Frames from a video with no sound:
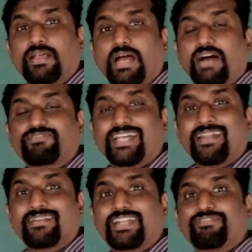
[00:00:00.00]
After
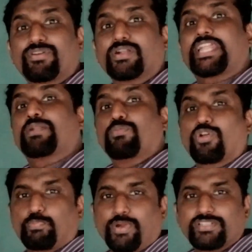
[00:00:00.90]
100 we got 10
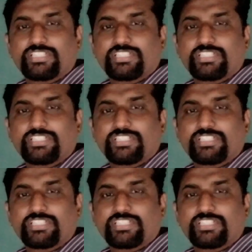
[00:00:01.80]
more points.